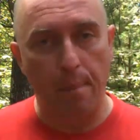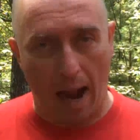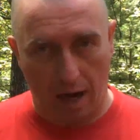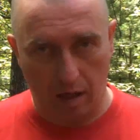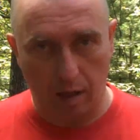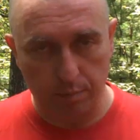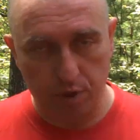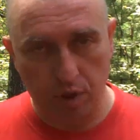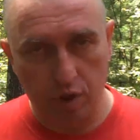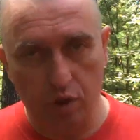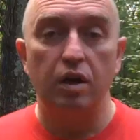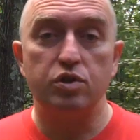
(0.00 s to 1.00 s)
backups.
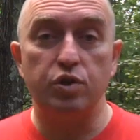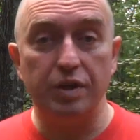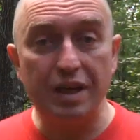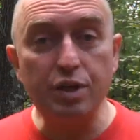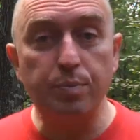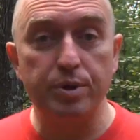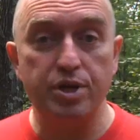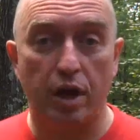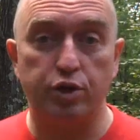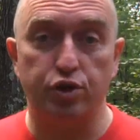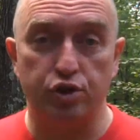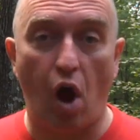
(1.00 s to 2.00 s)
So you need to
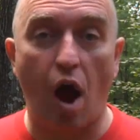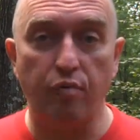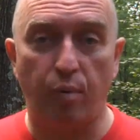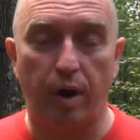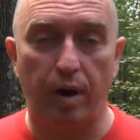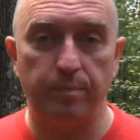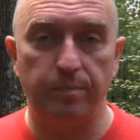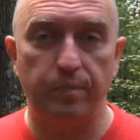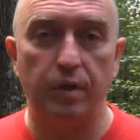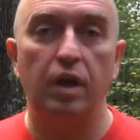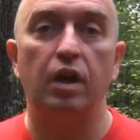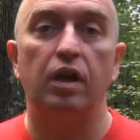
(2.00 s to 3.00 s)
protect your software.
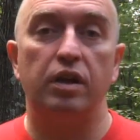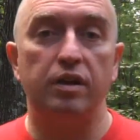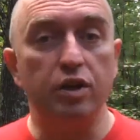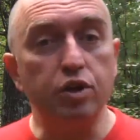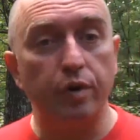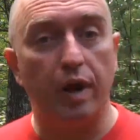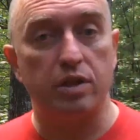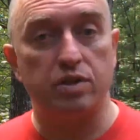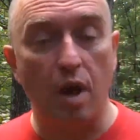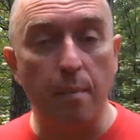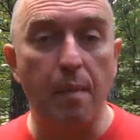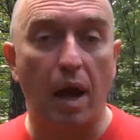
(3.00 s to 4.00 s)
You need to create
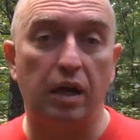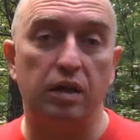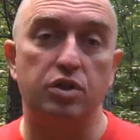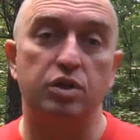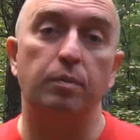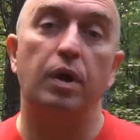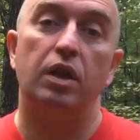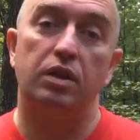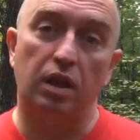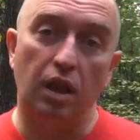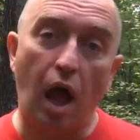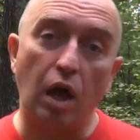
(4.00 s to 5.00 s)
some mechanism
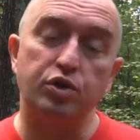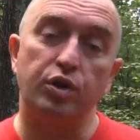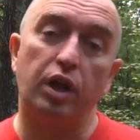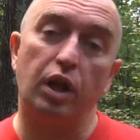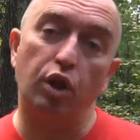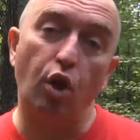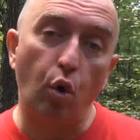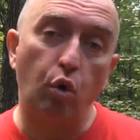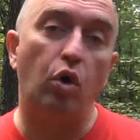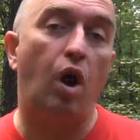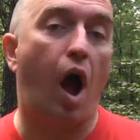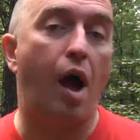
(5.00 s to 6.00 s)
that allows you to get a
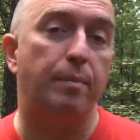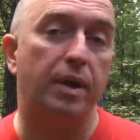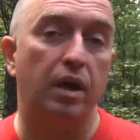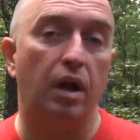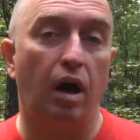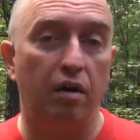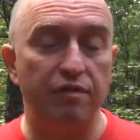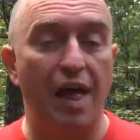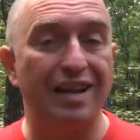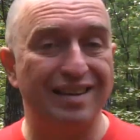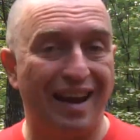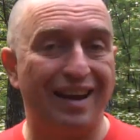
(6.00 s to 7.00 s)
local copy of
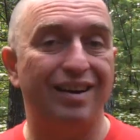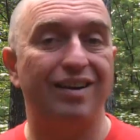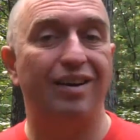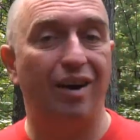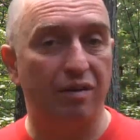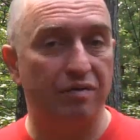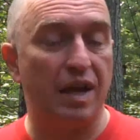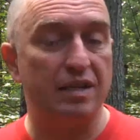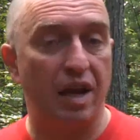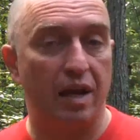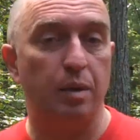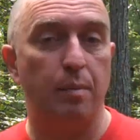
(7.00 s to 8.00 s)
that data, of that
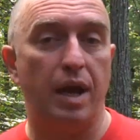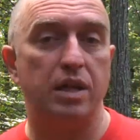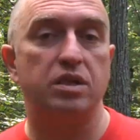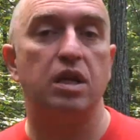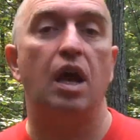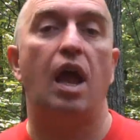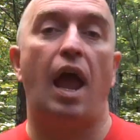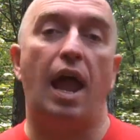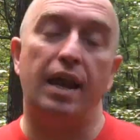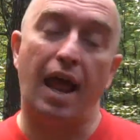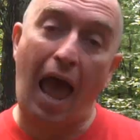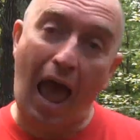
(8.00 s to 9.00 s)
database,
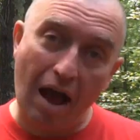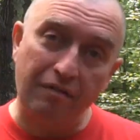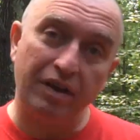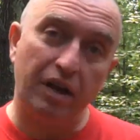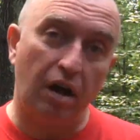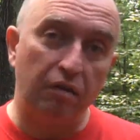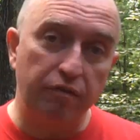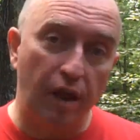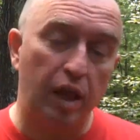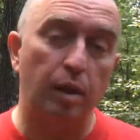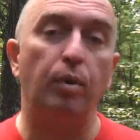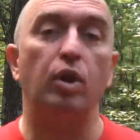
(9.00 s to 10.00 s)
and have it
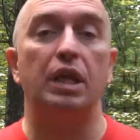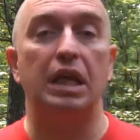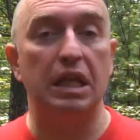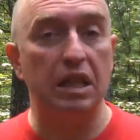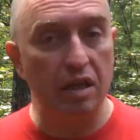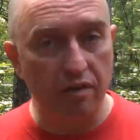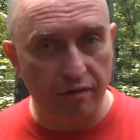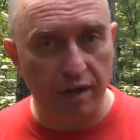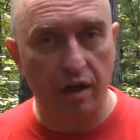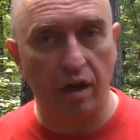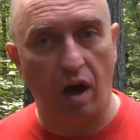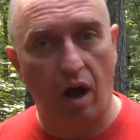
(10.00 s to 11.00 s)
available in the
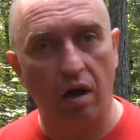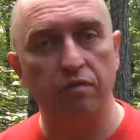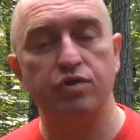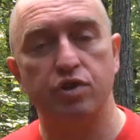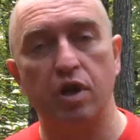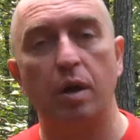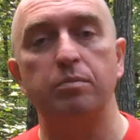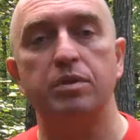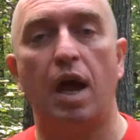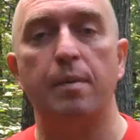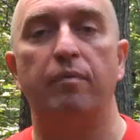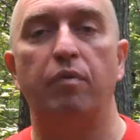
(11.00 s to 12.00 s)
event of some
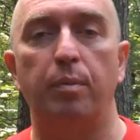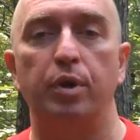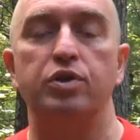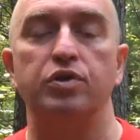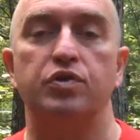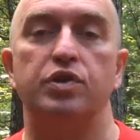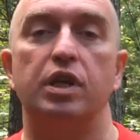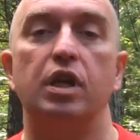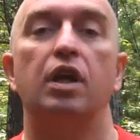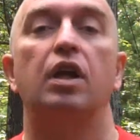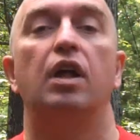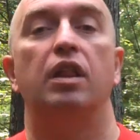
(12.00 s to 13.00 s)
type of emergency
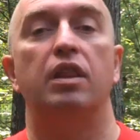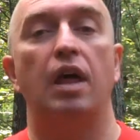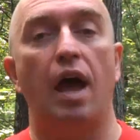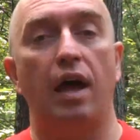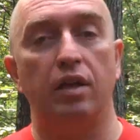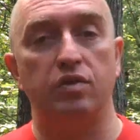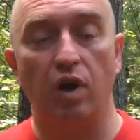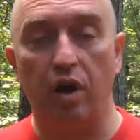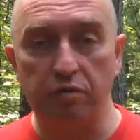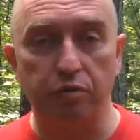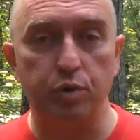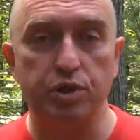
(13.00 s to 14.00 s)
that is
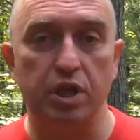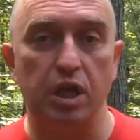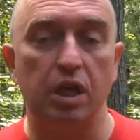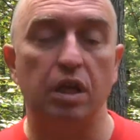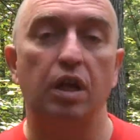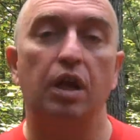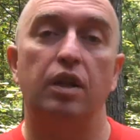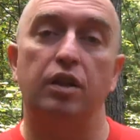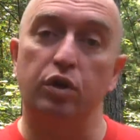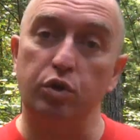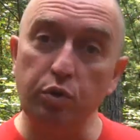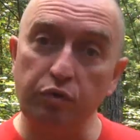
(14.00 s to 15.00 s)
unforeseen
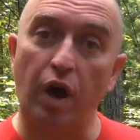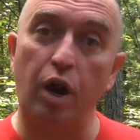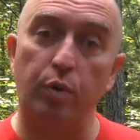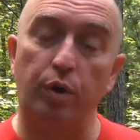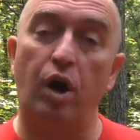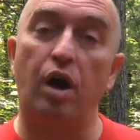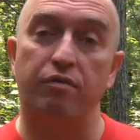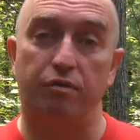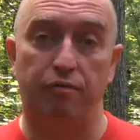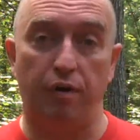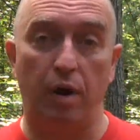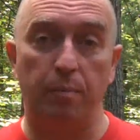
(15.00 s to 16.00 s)
that you've got to recover
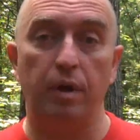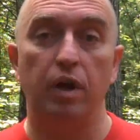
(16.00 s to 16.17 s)
from.